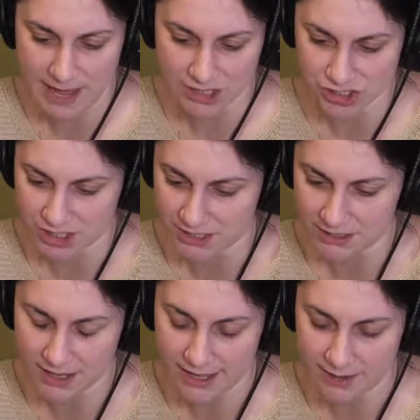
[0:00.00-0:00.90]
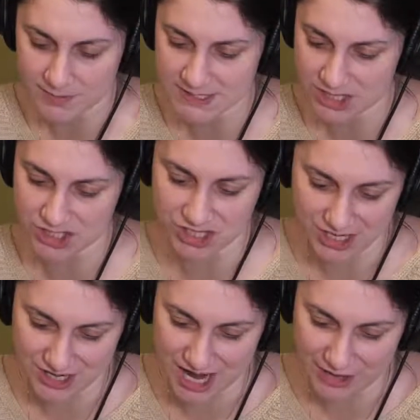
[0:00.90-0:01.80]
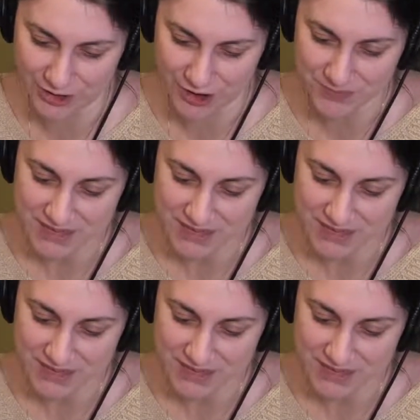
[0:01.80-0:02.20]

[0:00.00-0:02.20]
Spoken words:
bashing session here at all.